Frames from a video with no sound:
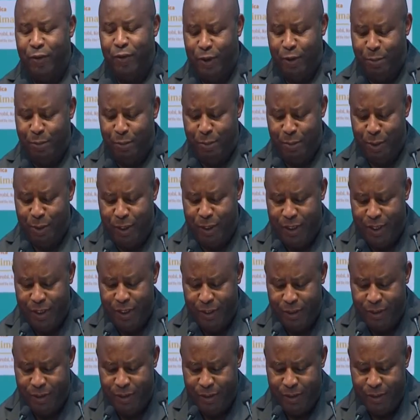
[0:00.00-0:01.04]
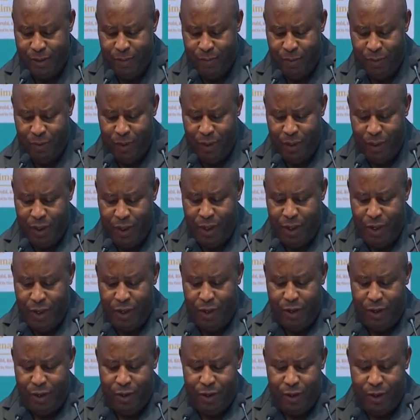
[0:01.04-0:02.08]
and many
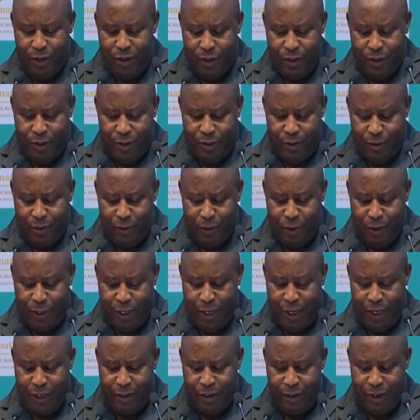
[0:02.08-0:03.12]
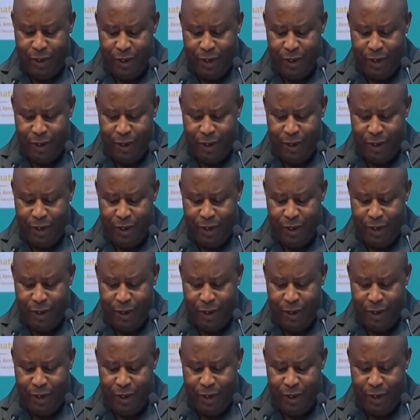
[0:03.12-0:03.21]
opportunities for development.